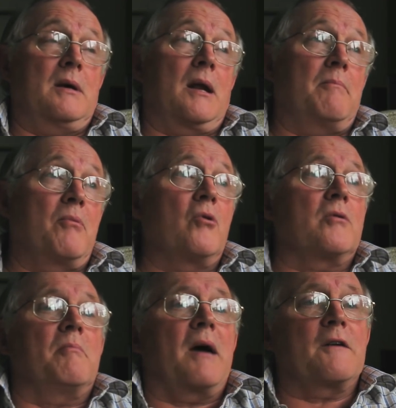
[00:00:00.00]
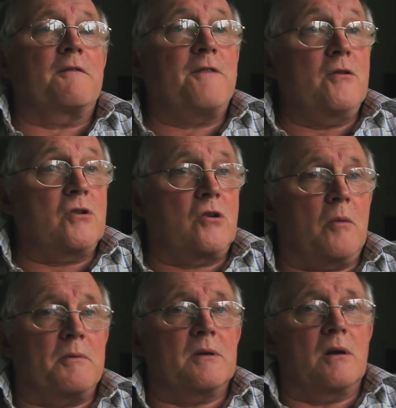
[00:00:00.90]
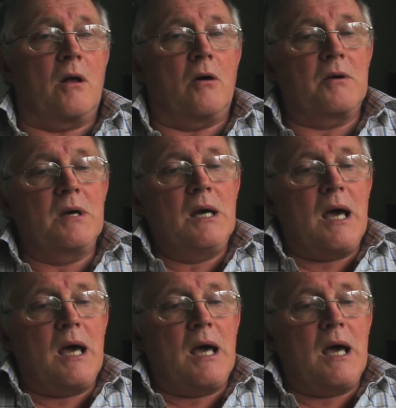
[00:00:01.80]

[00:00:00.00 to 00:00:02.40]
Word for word: and I brought them back, photocopied them lot,